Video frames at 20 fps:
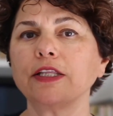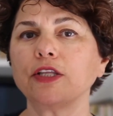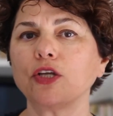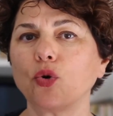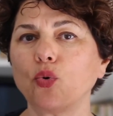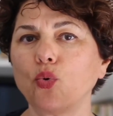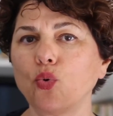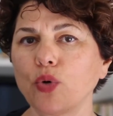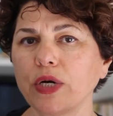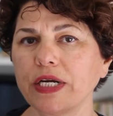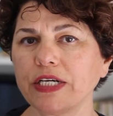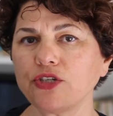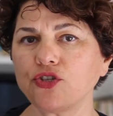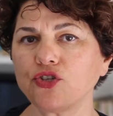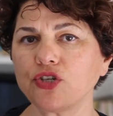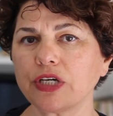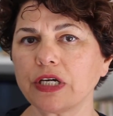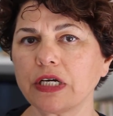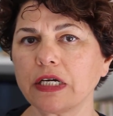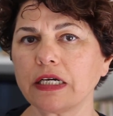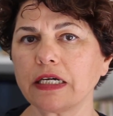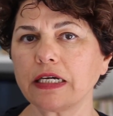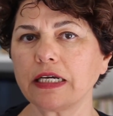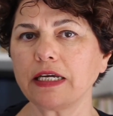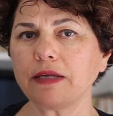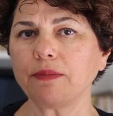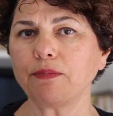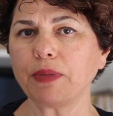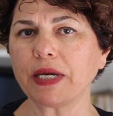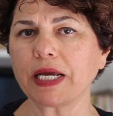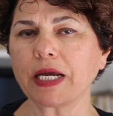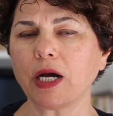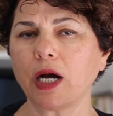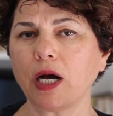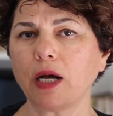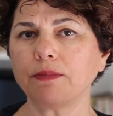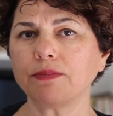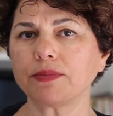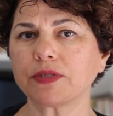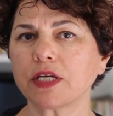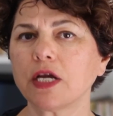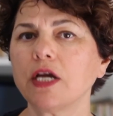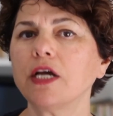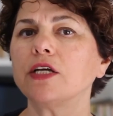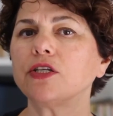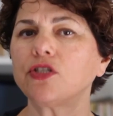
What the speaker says: the oranger it becomes.